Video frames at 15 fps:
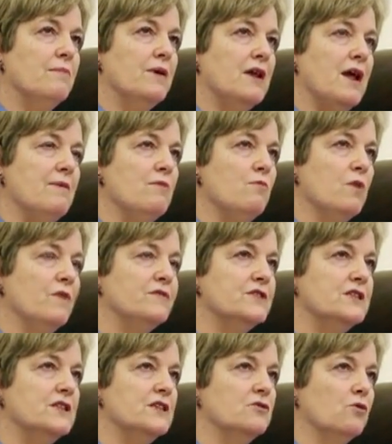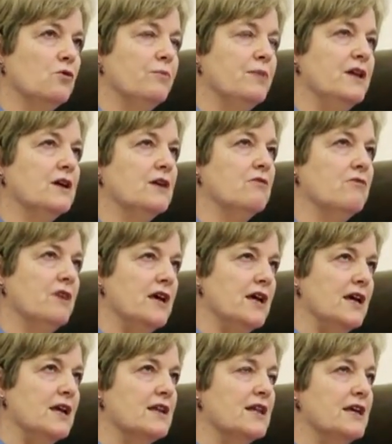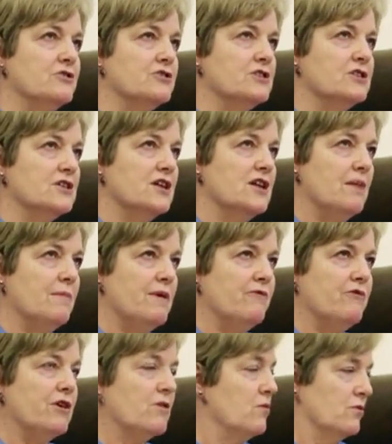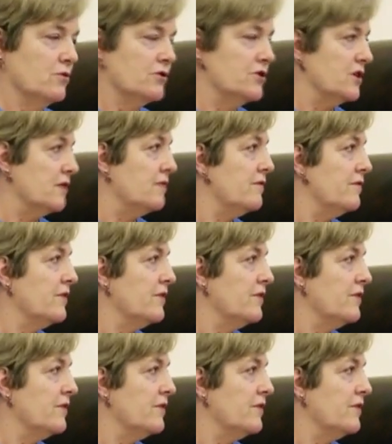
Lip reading: But, I mean, once it had all been agreed, they used to turn up every quarter.